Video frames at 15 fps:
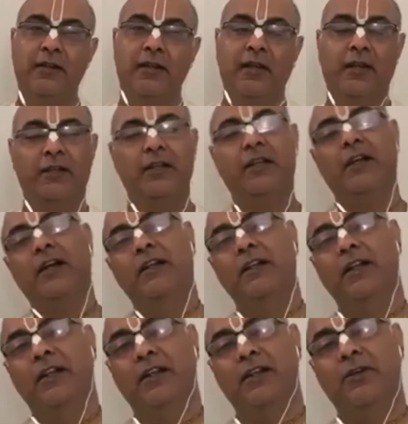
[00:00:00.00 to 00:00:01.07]
And he can't
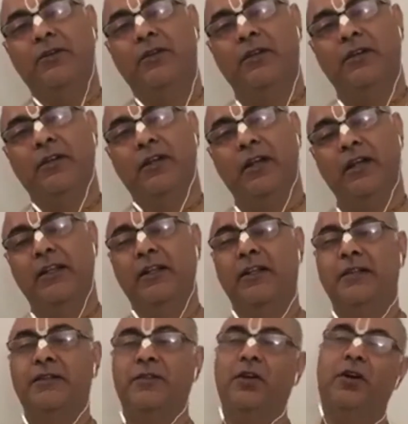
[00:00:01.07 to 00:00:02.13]
get out, and he
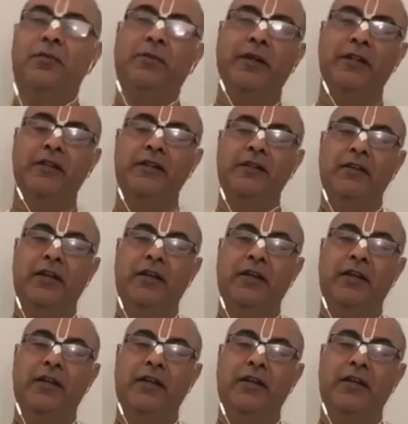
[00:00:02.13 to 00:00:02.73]
is caught by the